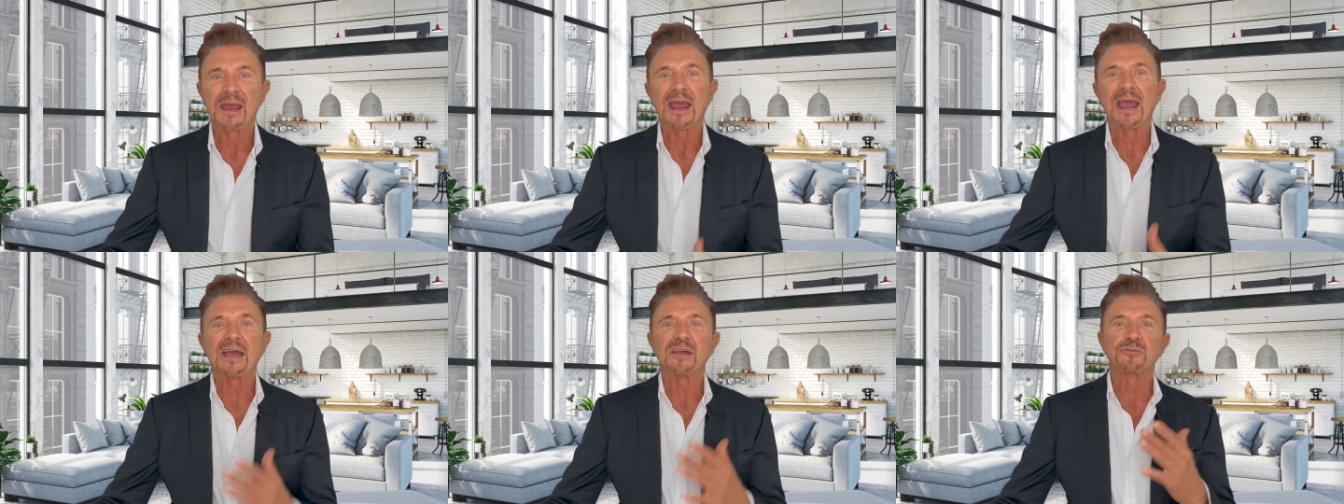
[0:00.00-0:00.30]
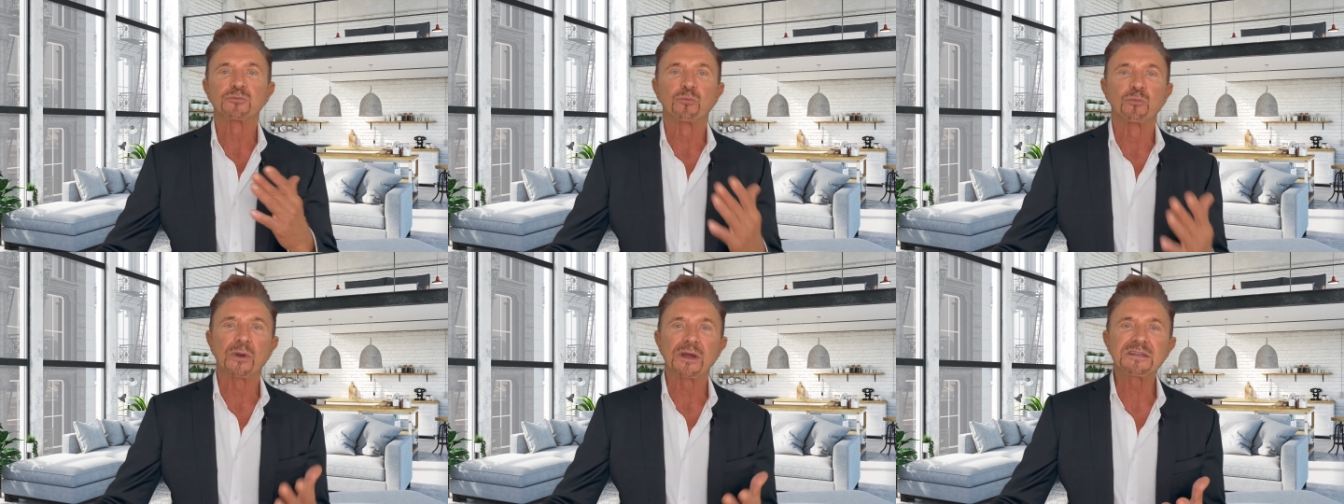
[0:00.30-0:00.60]

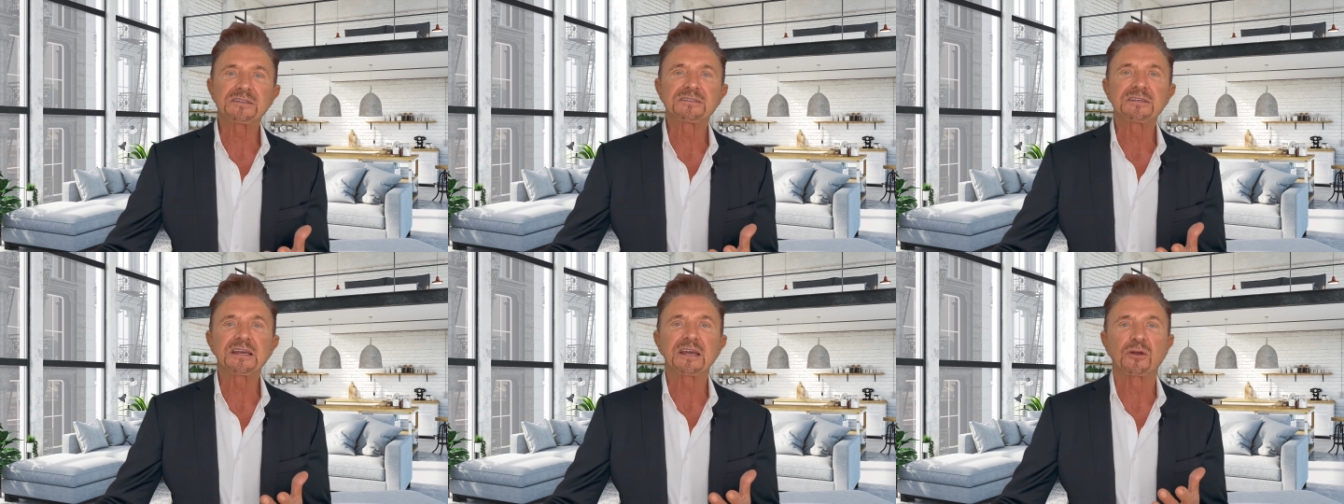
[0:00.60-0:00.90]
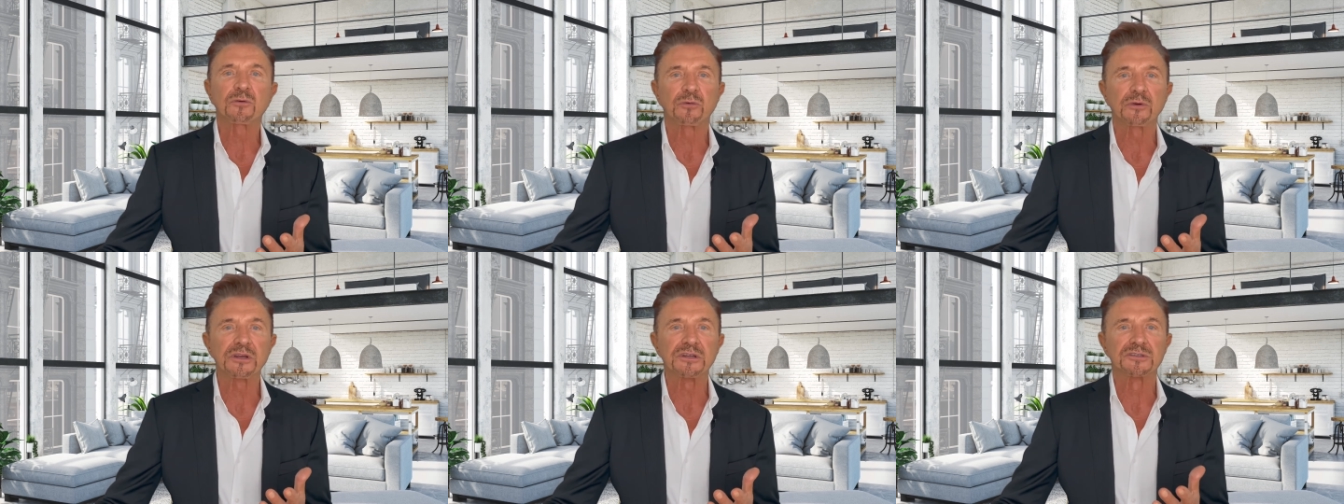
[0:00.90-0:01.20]
As rents
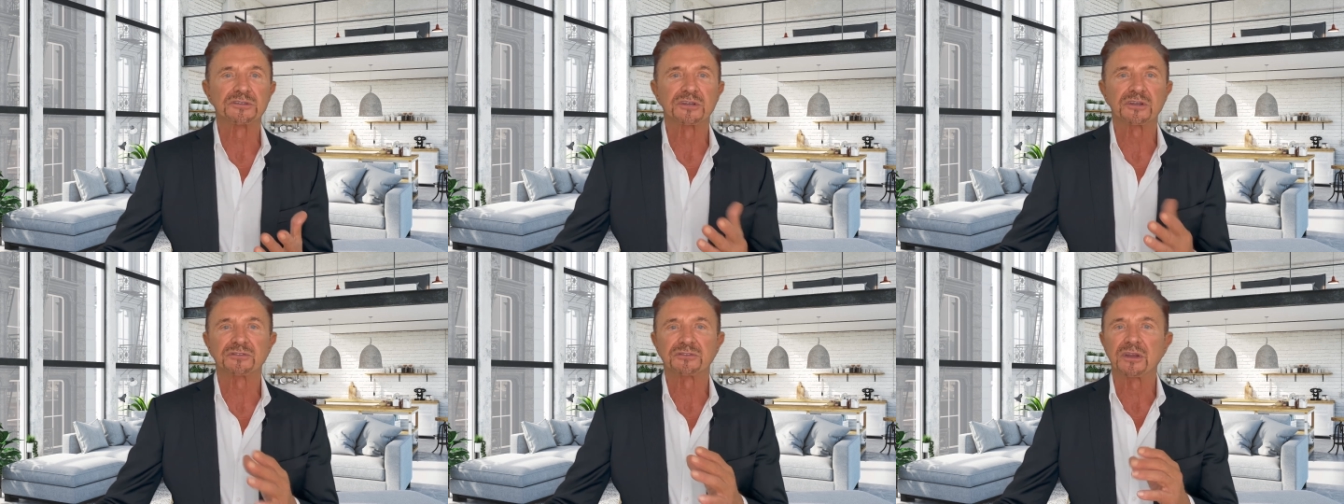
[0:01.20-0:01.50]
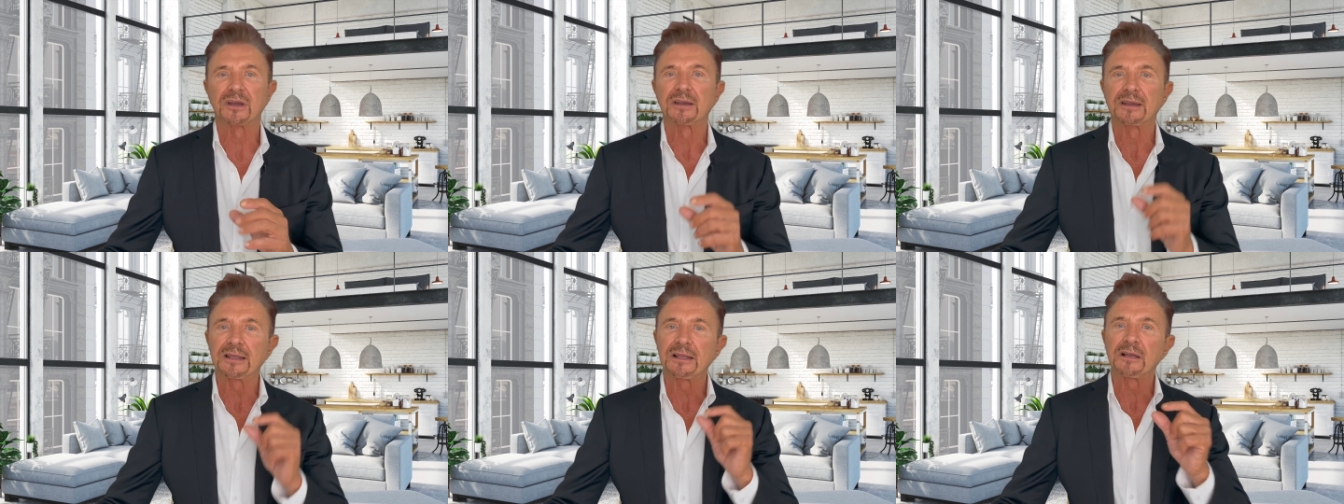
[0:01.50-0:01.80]
increase just
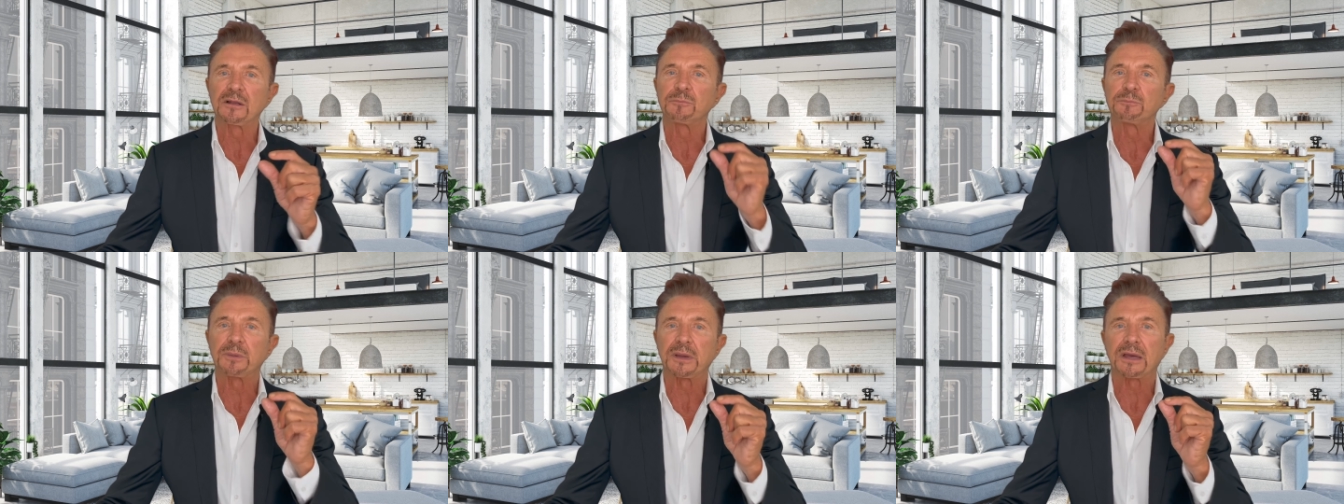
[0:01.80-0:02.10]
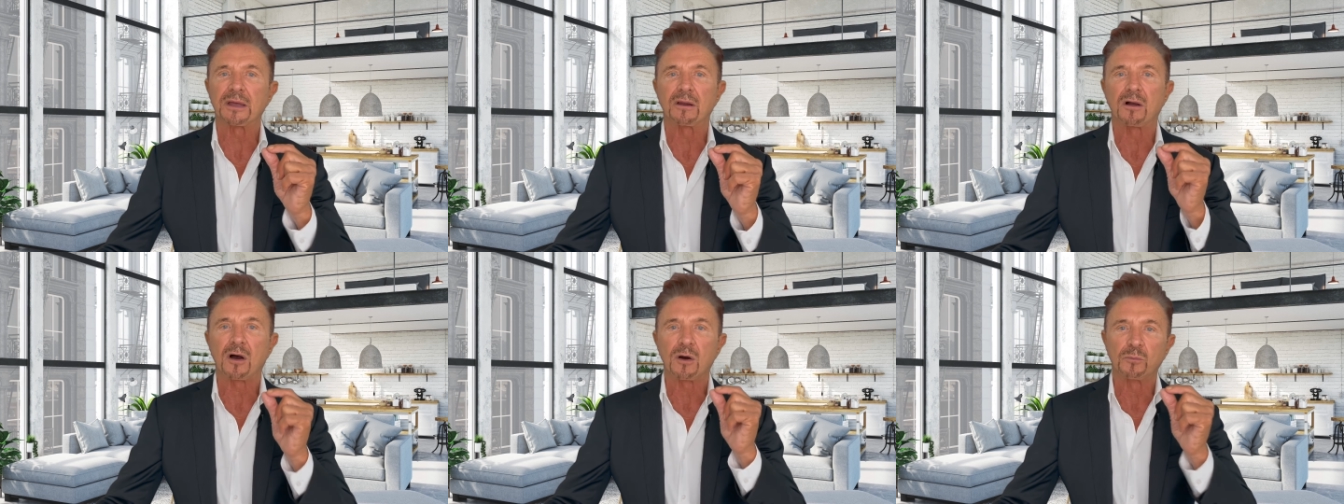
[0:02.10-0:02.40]
a little
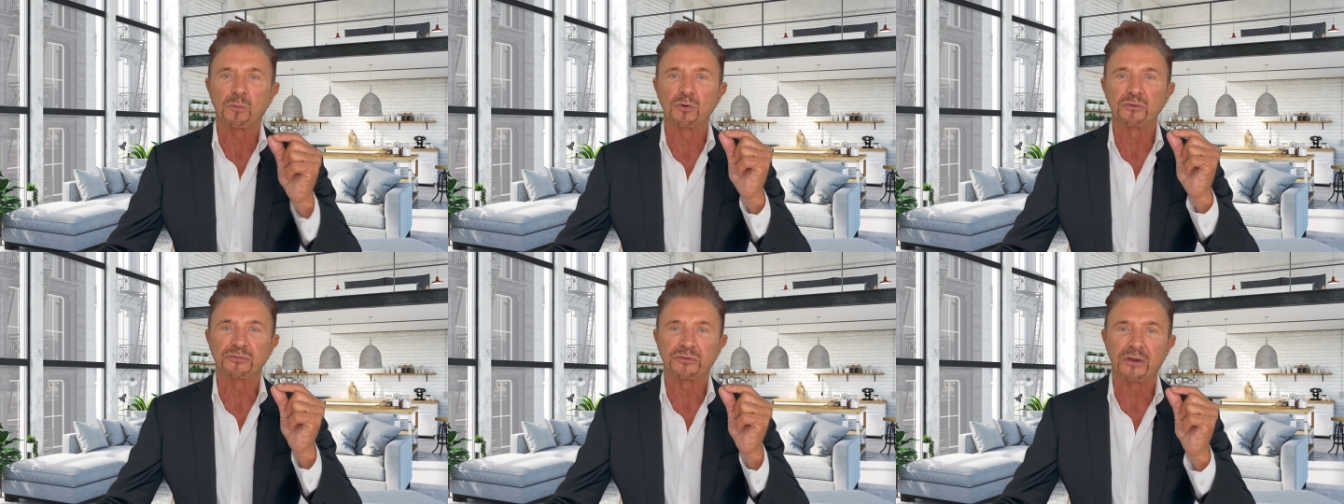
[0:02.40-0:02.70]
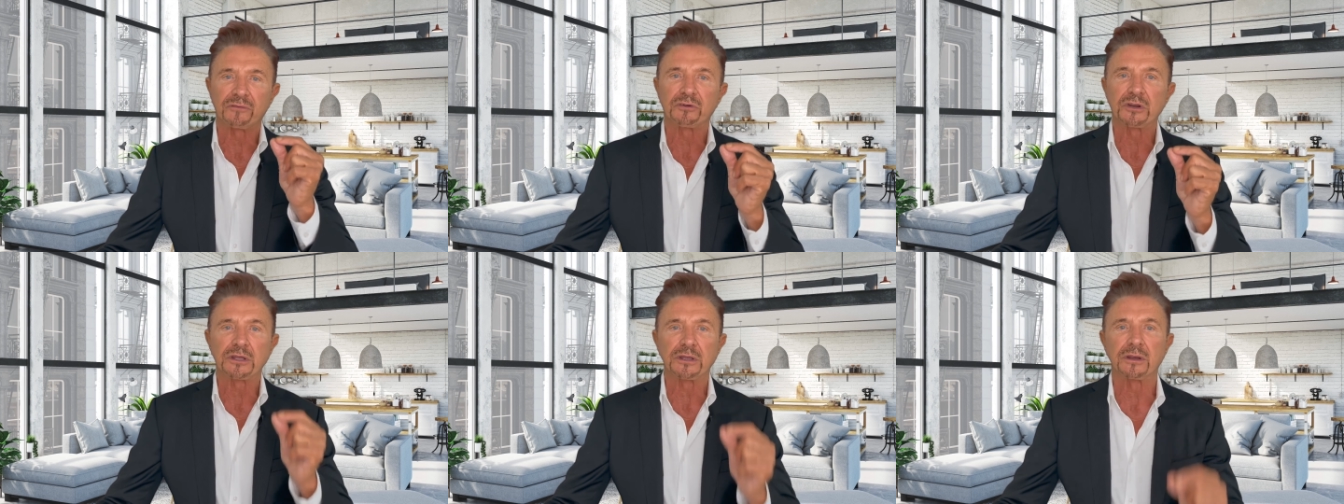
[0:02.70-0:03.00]
bit almost
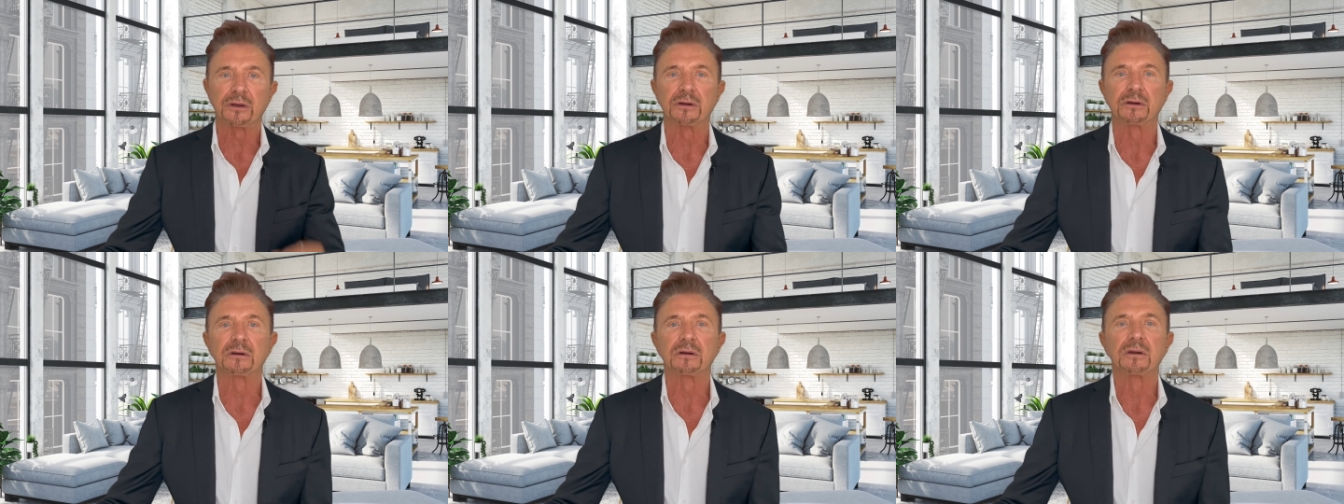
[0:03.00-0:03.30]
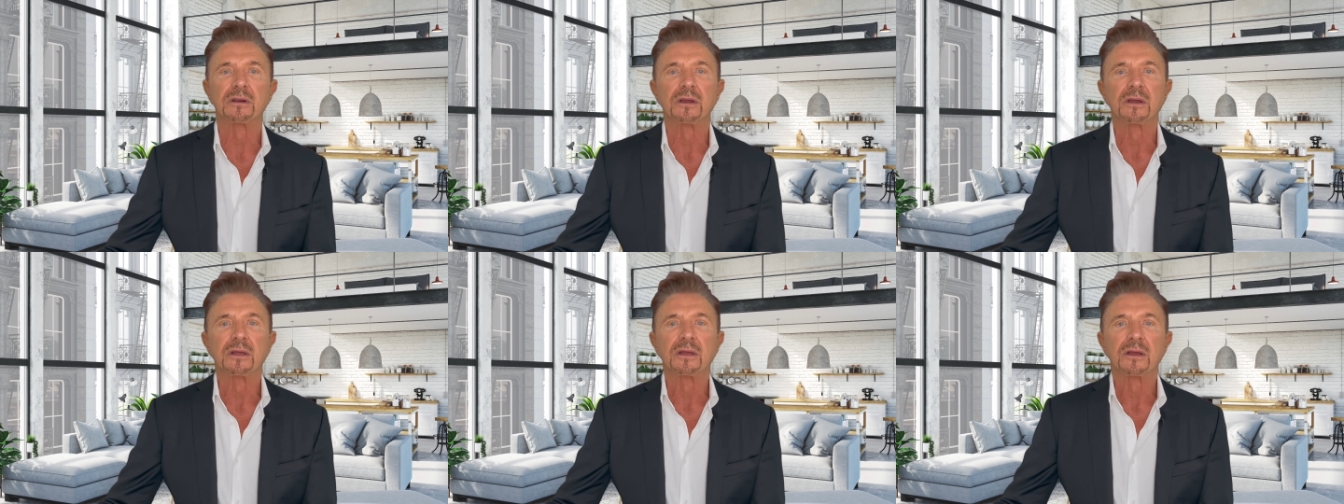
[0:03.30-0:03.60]
every
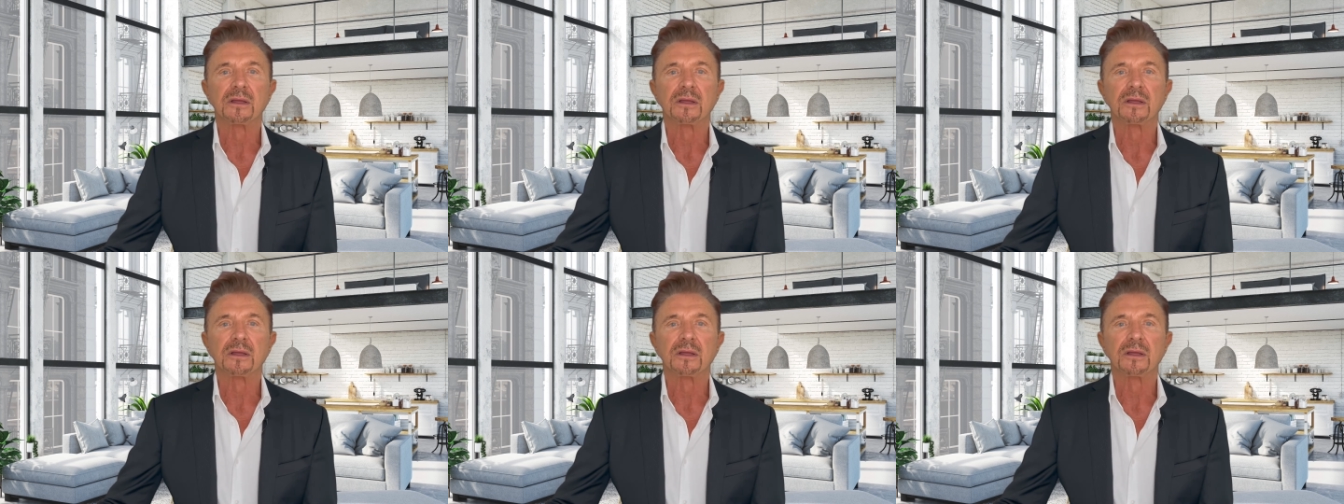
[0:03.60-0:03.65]
year,